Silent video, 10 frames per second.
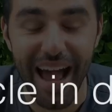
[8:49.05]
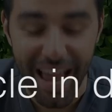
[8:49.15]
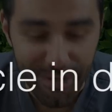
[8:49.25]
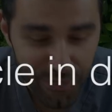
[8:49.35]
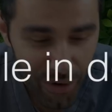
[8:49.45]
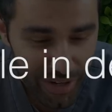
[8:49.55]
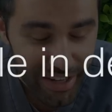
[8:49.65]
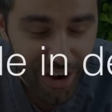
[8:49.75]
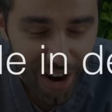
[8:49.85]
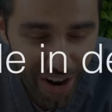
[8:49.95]
I wrote
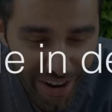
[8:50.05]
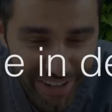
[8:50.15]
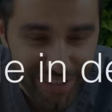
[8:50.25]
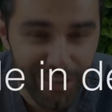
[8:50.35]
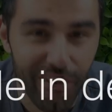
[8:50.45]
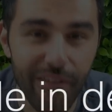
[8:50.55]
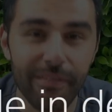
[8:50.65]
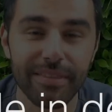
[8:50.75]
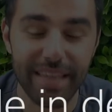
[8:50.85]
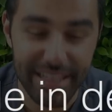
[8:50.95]
an article
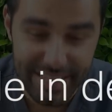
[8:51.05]
that